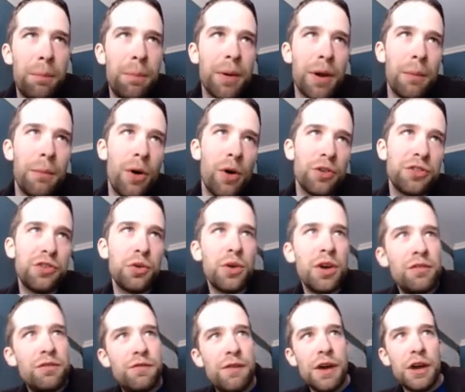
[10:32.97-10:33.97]
but I'm also
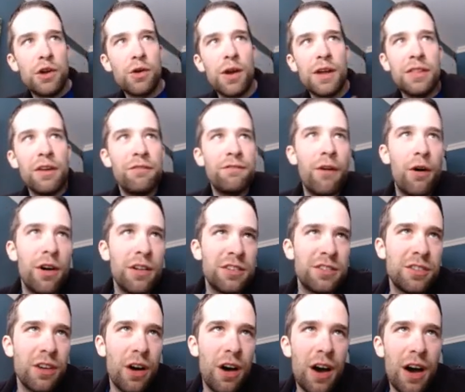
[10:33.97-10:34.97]
configuring the font
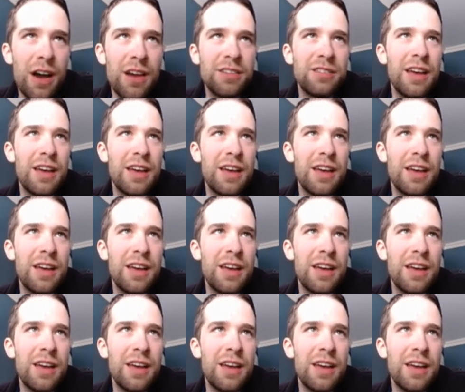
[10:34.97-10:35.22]
size